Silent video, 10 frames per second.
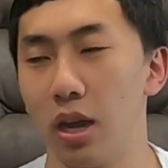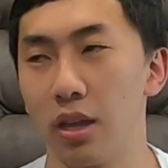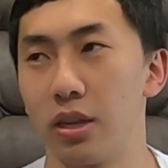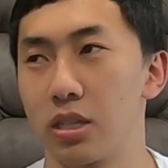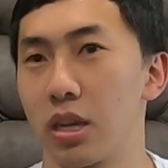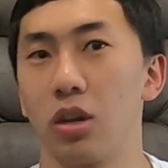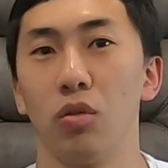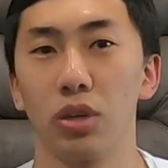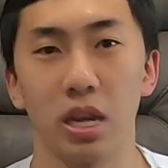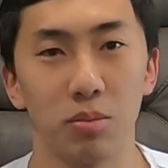There's like
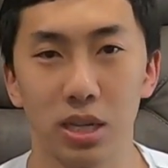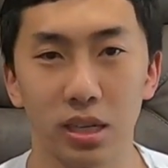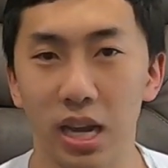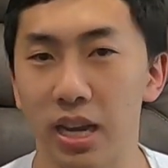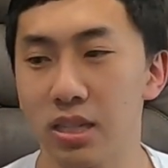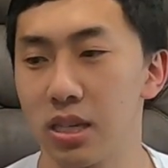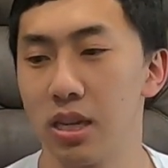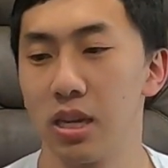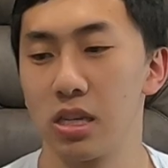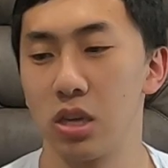over 10% tax.
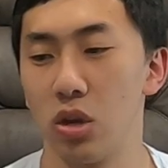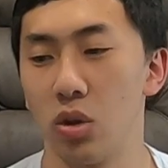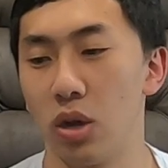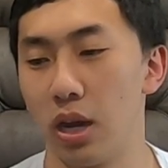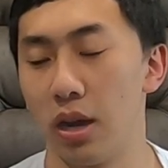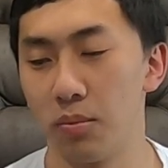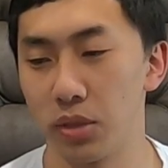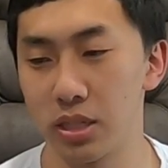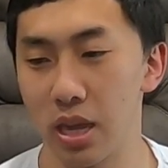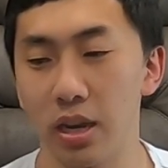So
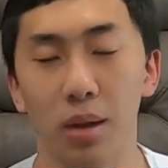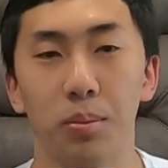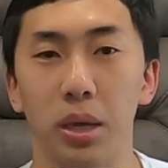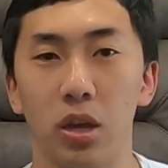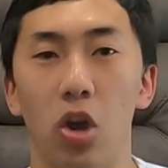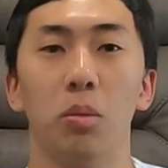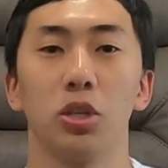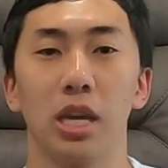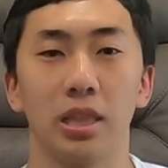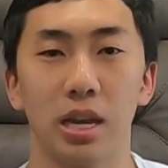this ended up being
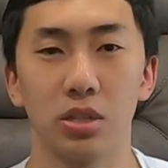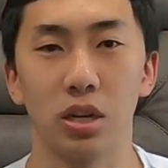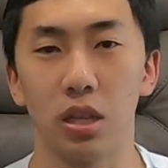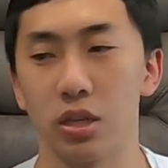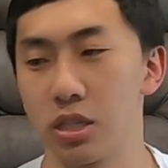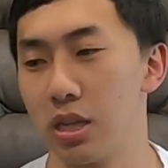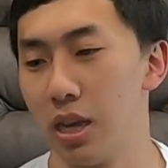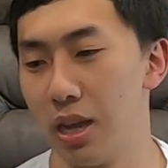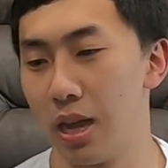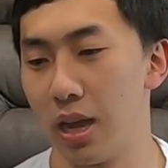almost
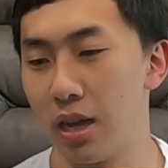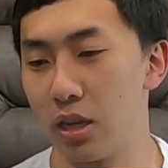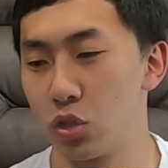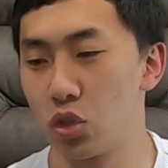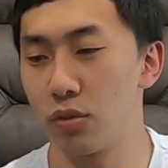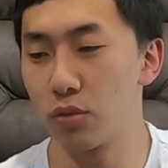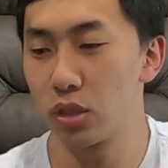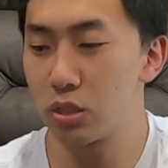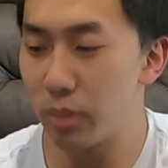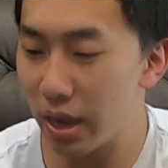$8,000 for
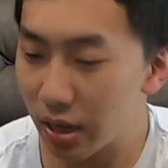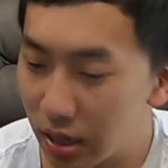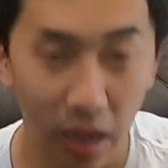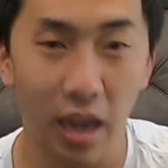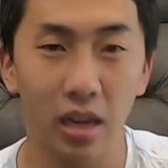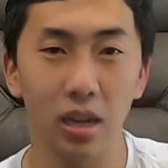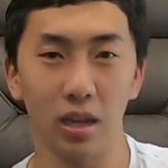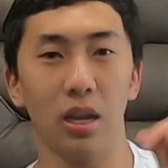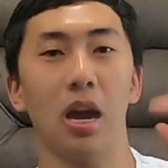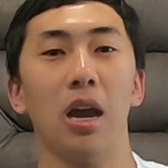this bag. And
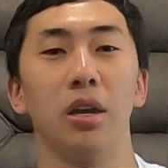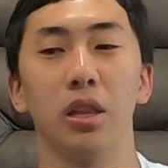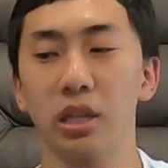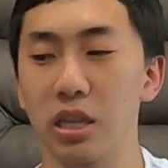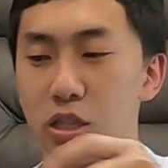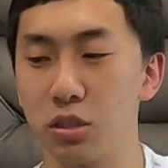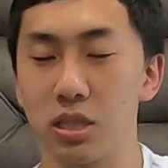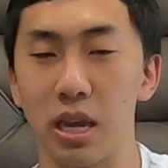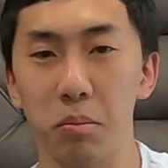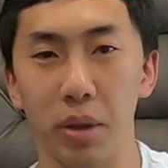I looked at this
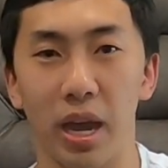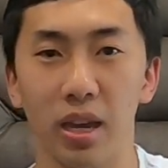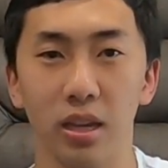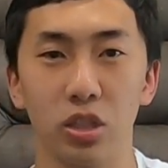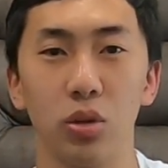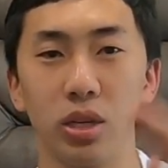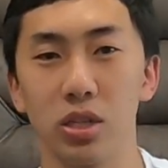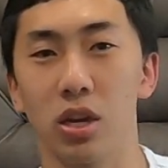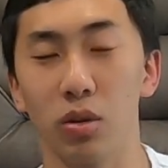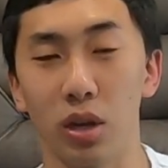same bag 2 years
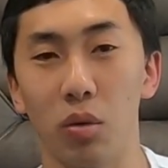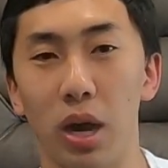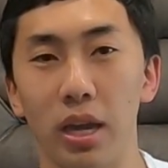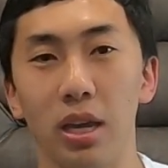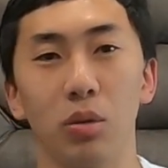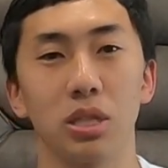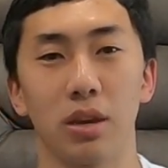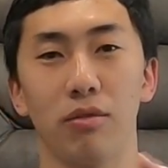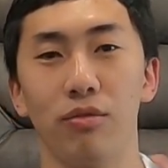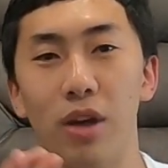ago in Hawaii. It was like
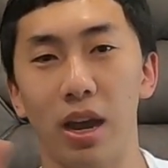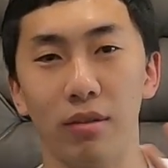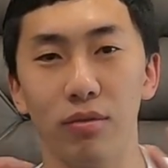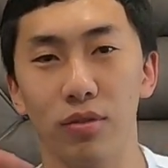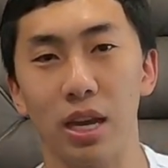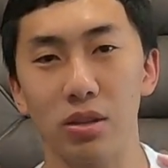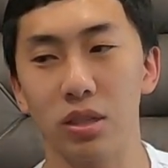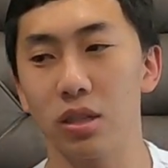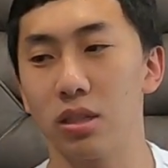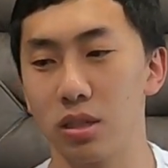
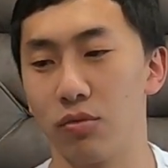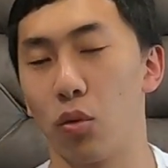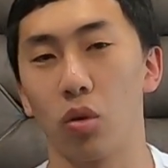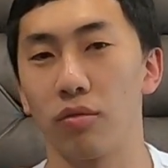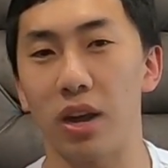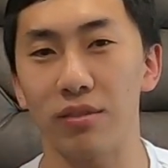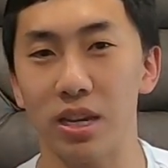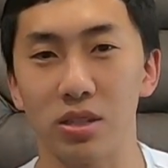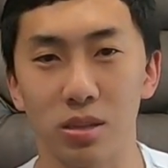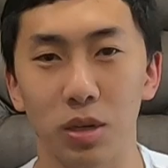$4,000 or
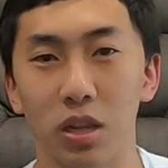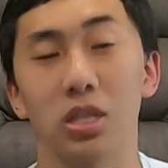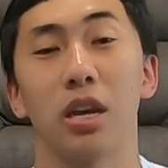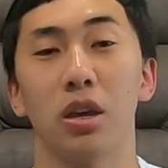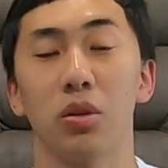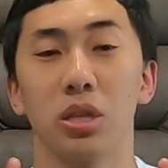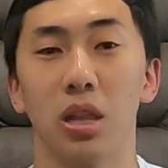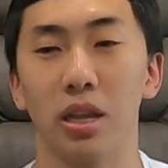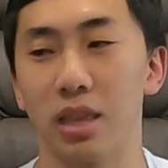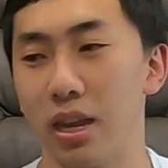$5,000 some dollars. I thought it was a
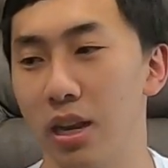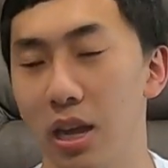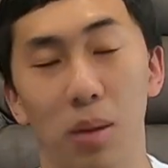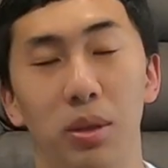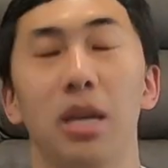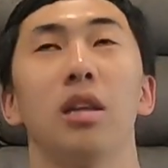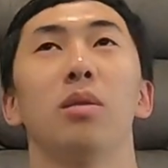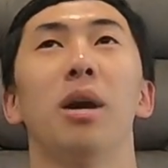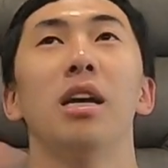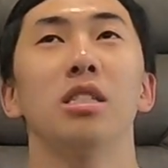lot then, but then in the
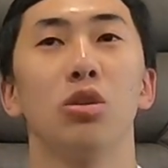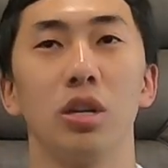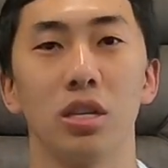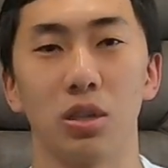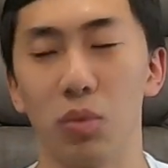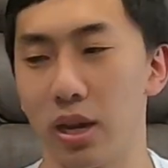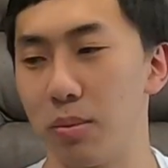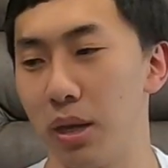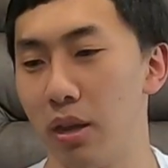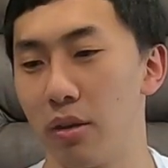past 2 years, it went
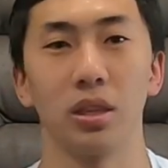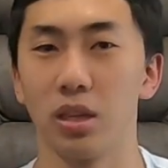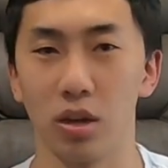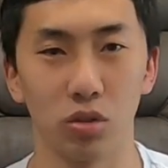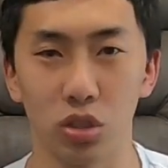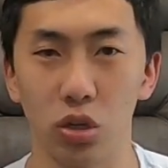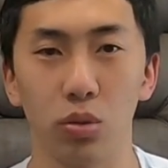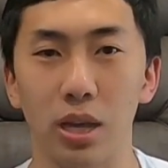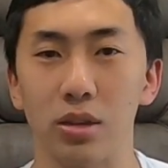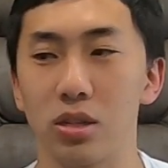up, you know,
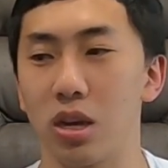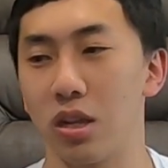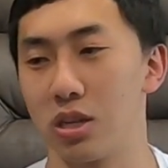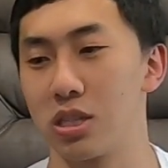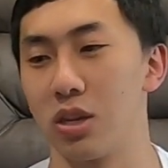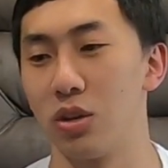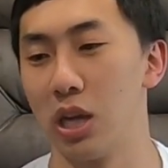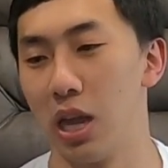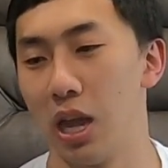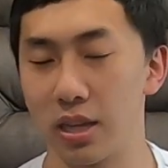$2,000. So,
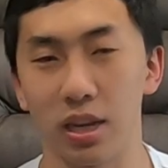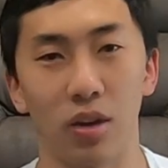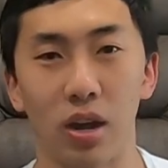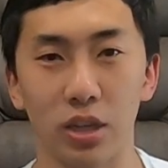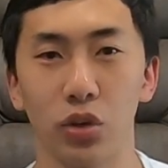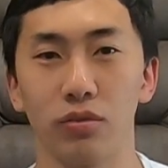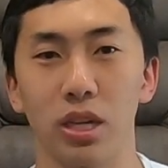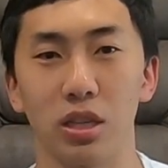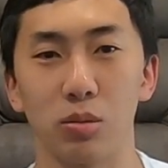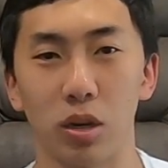you know, I should have
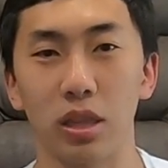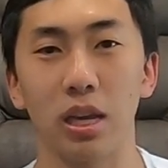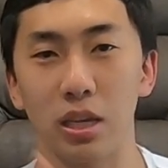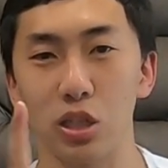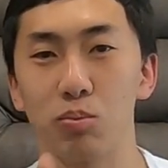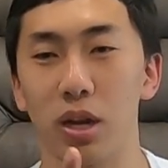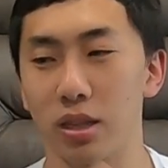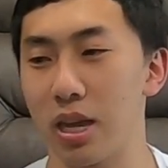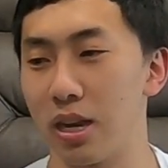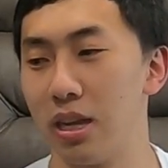done the smart thing and just bought
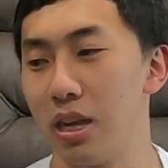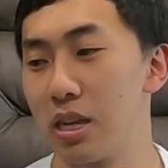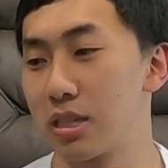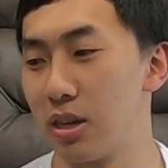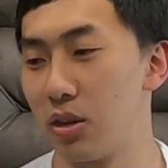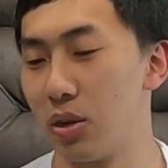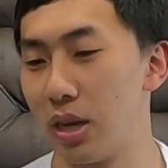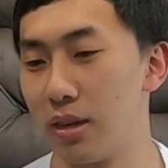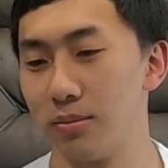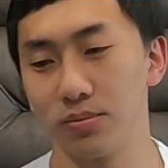it then.
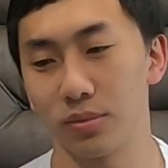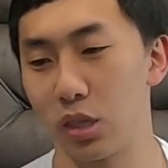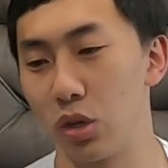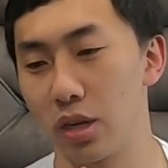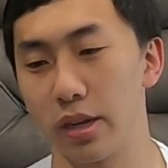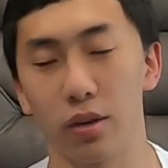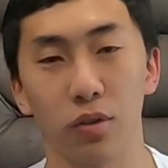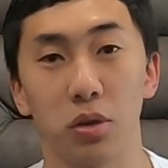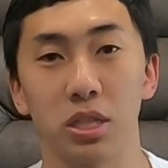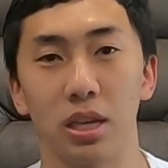So you heard it here,
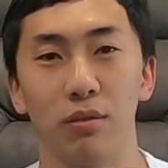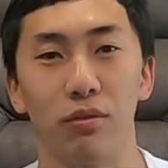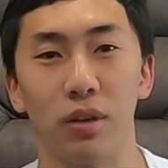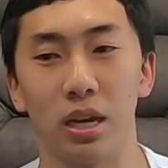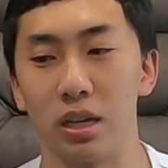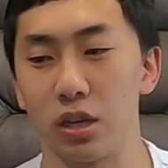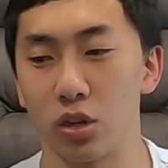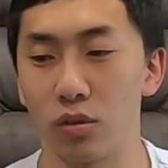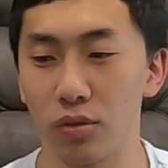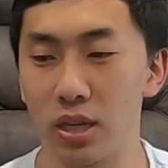folks. If your
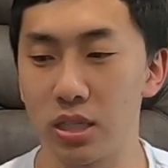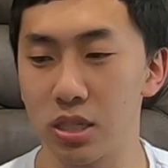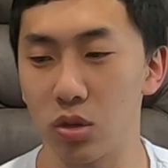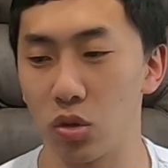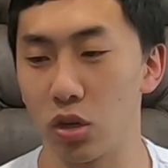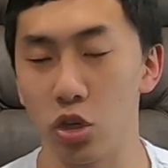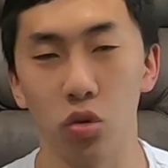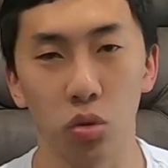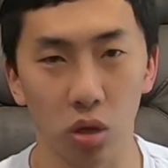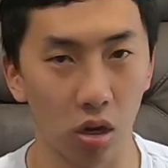girlfriends or
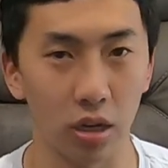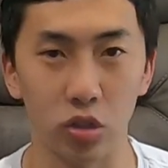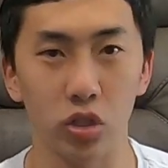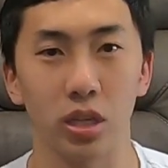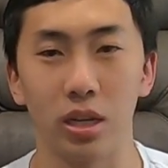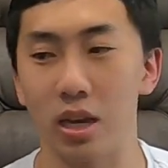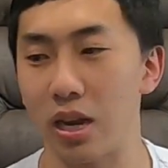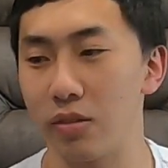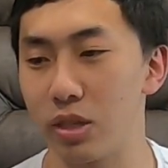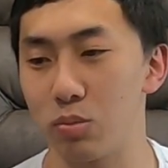you are interested in
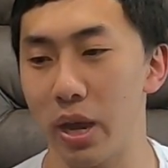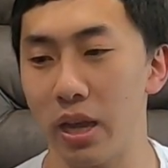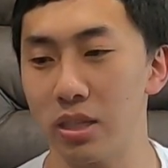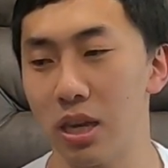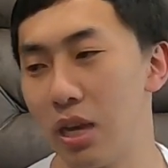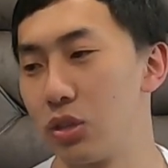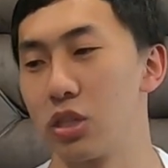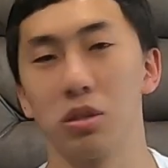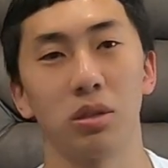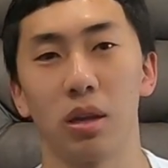any of these bags,
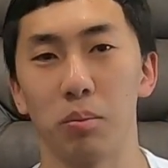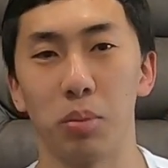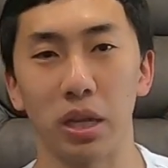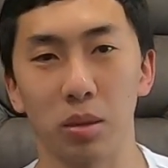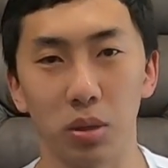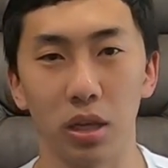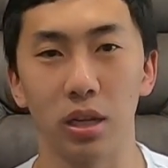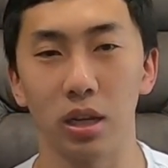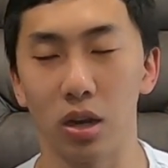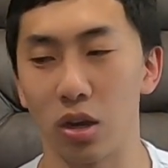just bite the bullet
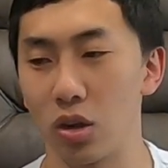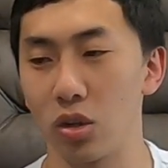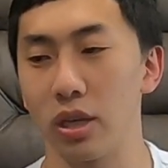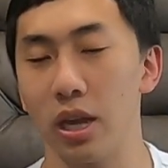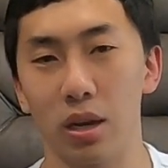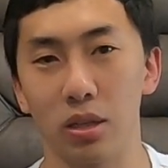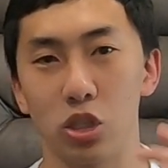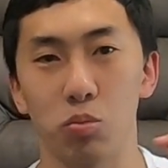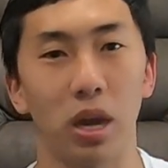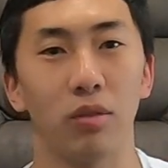early and
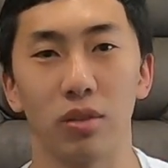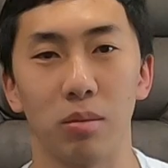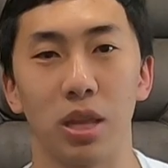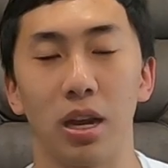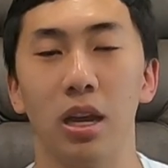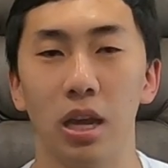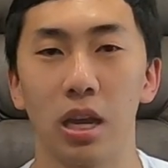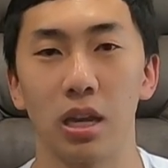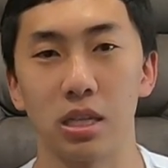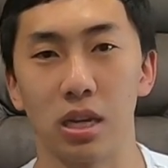just buy it for them then.
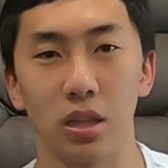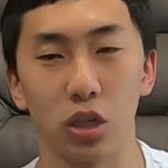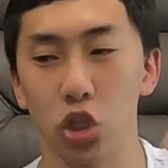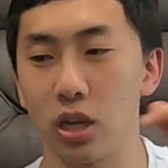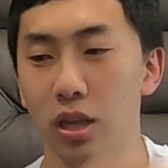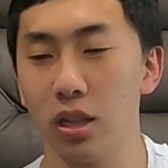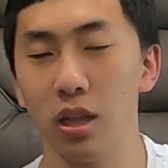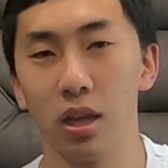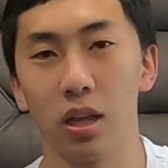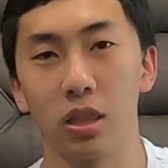Because the Chanel
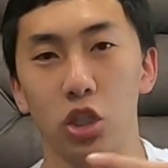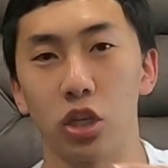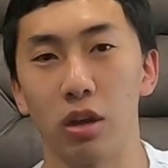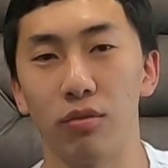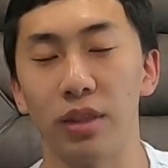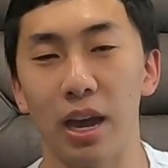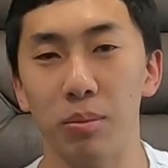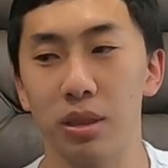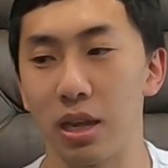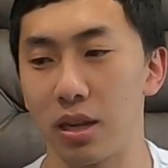
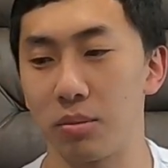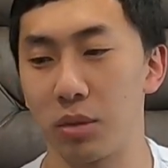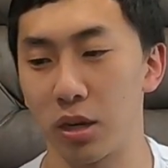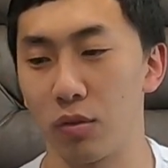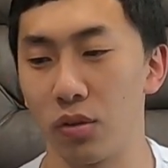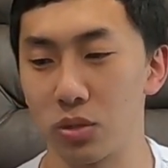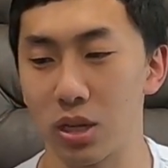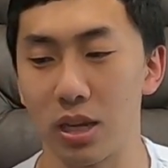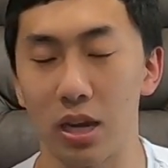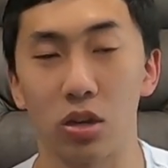flap that my girlfriend was
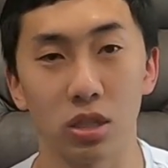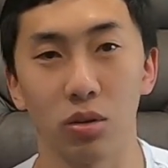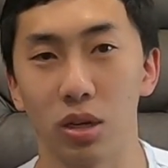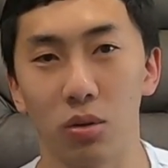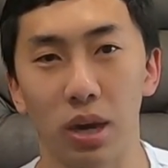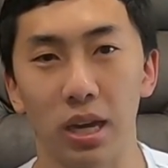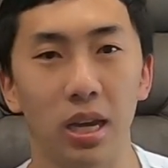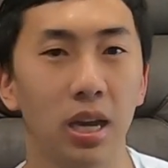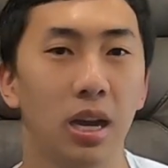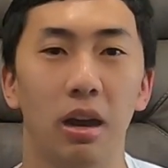looking at also in Hawaii,
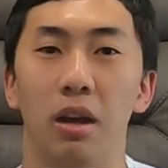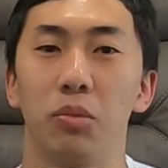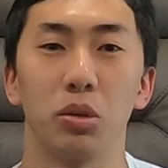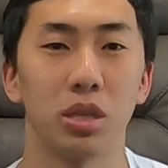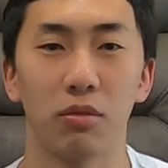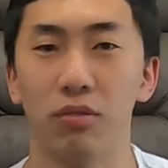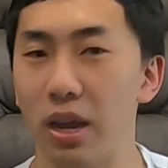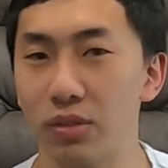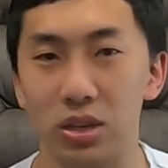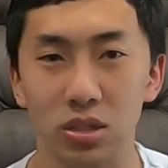it was like
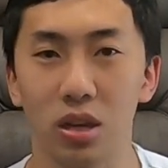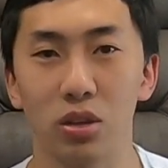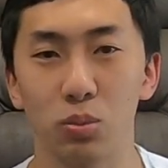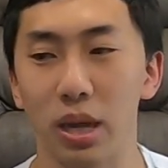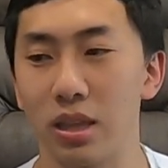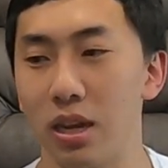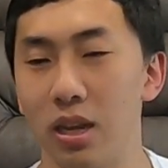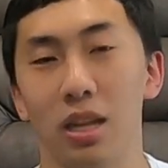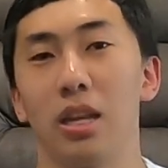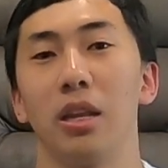$5,000 back then,
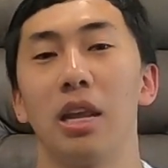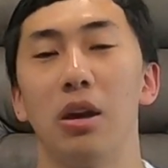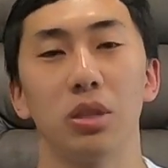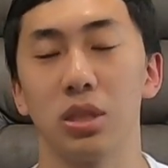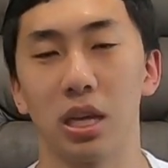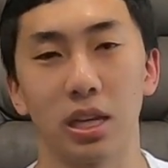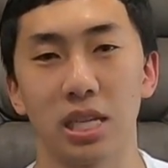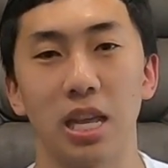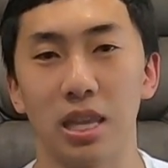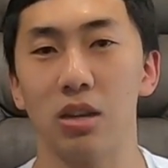and now it's like
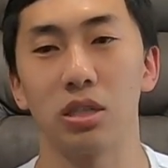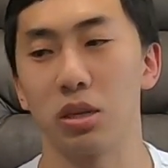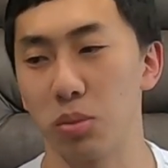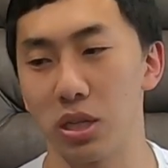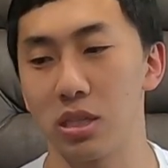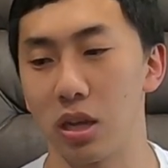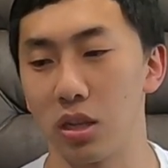$10,000 plus.